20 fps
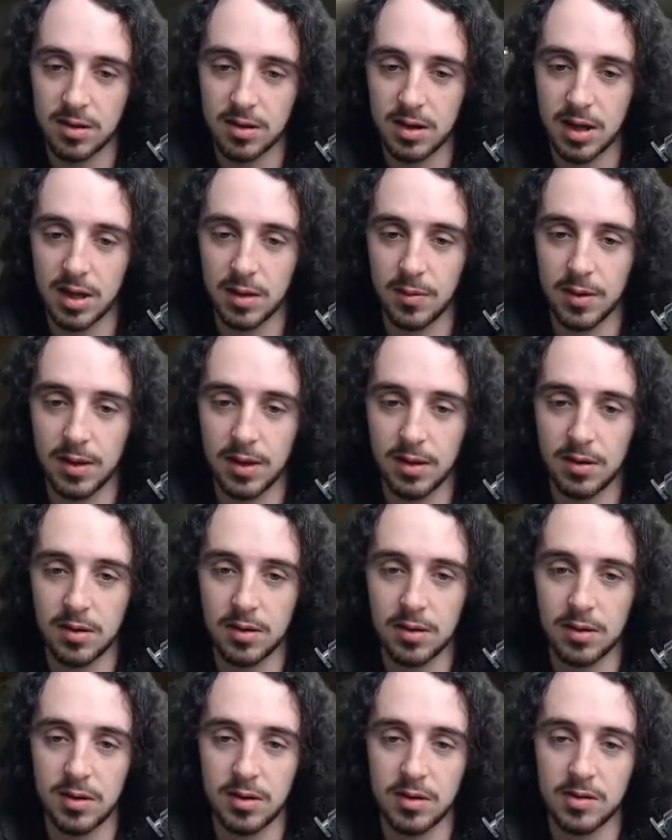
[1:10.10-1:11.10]
Anyway,
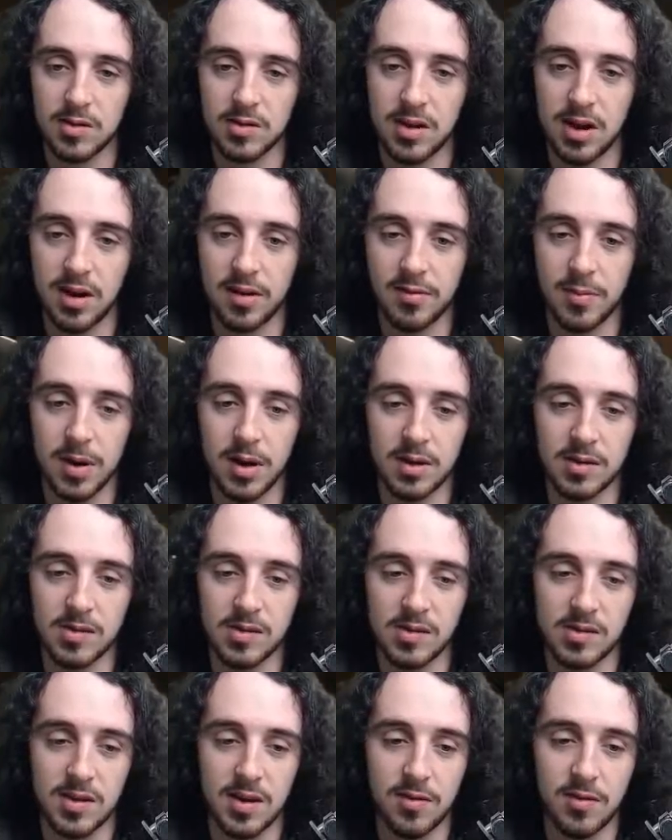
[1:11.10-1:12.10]
scuff marks
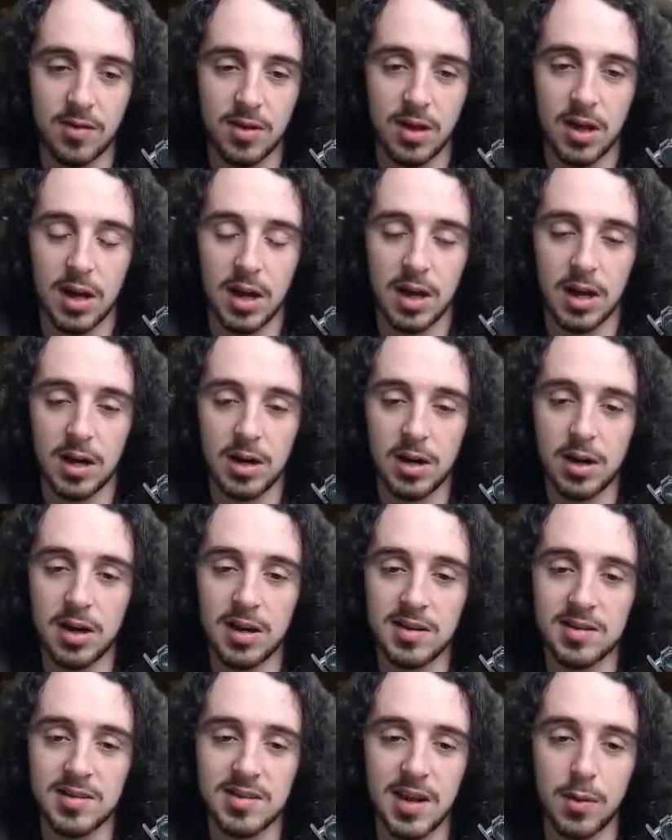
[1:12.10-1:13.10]
and stuff. I don't
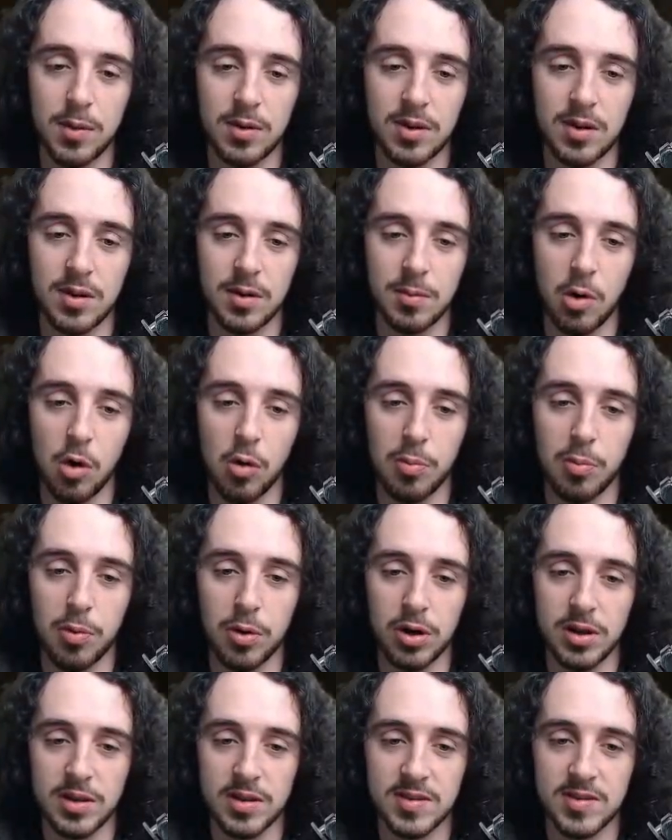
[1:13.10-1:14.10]
understand what the whole
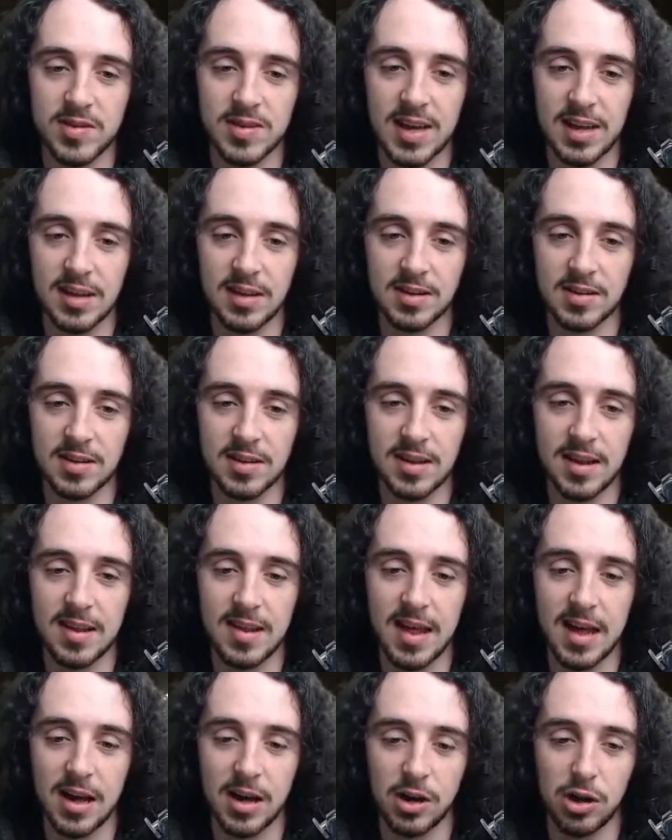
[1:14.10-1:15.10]
point of the skeleton in
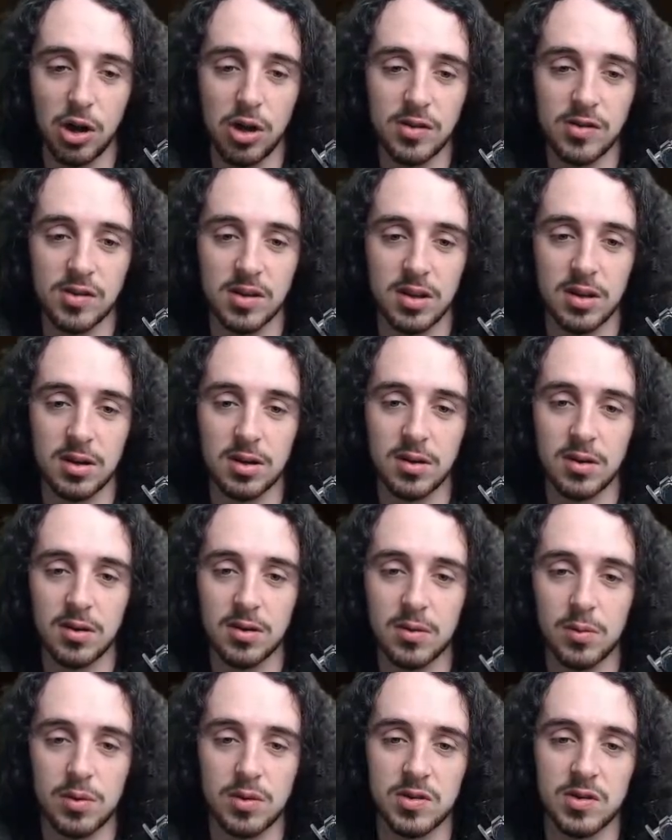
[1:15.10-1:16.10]
that closet
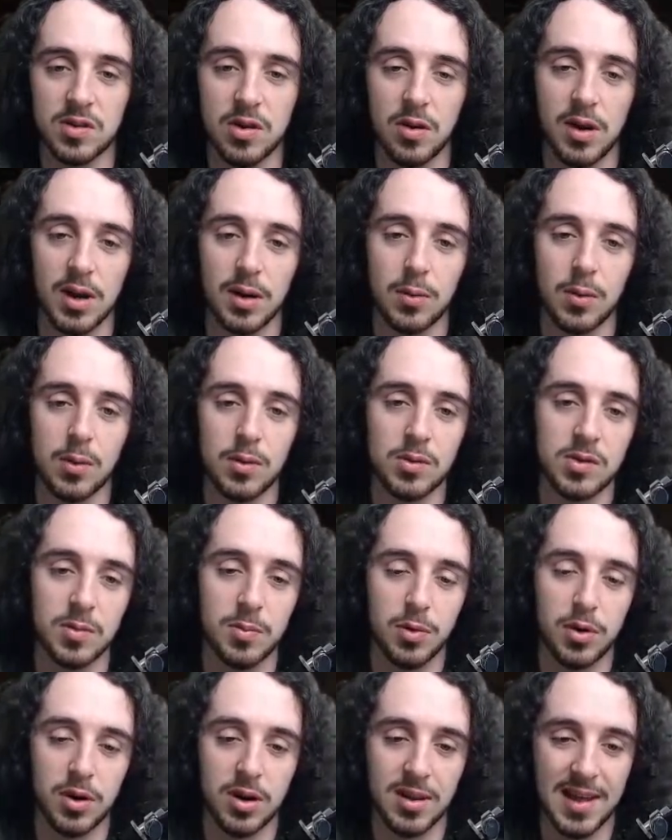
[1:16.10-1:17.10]
was doing. What was the
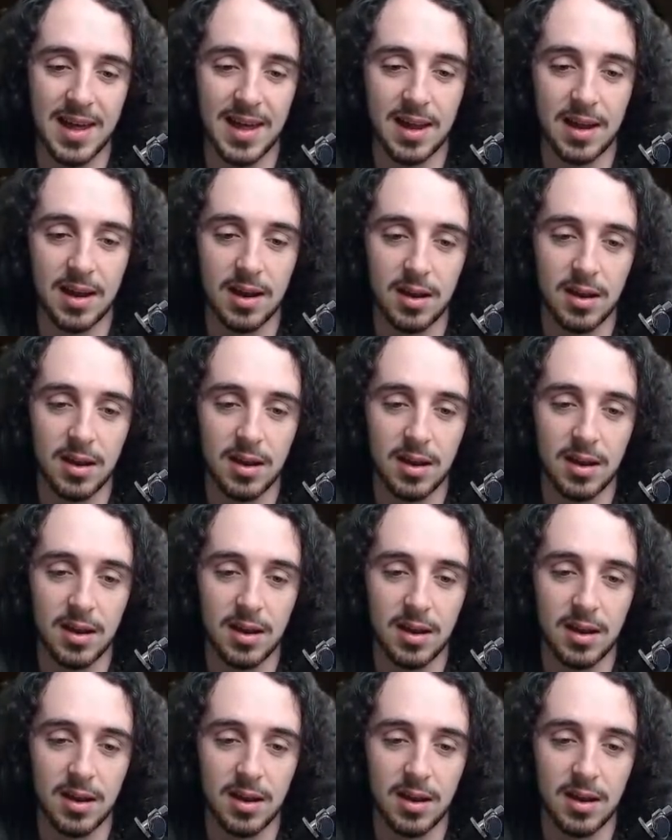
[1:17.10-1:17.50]
point of that?